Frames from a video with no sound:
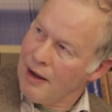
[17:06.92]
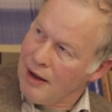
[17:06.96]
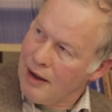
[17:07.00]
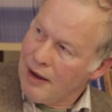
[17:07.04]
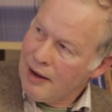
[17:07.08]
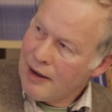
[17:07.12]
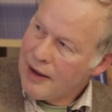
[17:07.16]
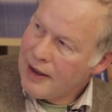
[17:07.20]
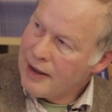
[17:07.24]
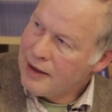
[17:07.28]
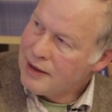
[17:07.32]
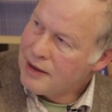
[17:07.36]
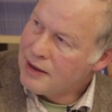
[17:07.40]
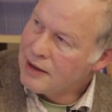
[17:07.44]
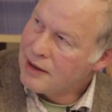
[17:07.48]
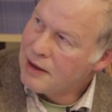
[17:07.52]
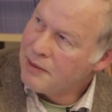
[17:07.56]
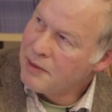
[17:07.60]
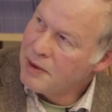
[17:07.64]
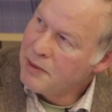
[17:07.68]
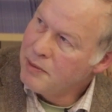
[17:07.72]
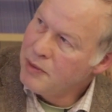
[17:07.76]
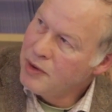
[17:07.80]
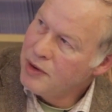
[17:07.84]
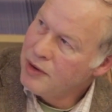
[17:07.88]
Okay, this is
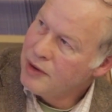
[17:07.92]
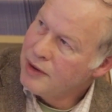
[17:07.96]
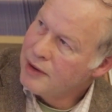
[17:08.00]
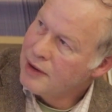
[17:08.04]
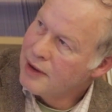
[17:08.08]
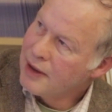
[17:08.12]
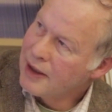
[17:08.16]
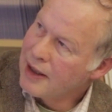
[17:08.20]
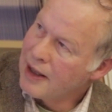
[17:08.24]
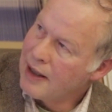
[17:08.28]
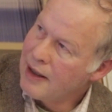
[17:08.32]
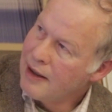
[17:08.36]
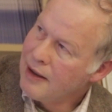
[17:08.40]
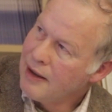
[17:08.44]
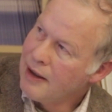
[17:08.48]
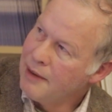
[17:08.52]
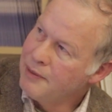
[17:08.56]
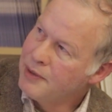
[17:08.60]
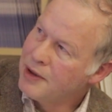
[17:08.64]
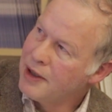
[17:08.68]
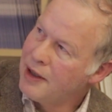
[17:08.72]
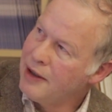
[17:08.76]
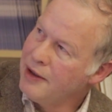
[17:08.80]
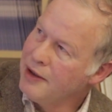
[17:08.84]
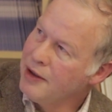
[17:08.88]
Sunny Moon again.
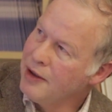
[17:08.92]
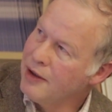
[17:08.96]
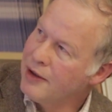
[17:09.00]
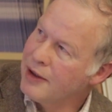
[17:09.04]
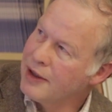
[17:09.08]
I'm telling you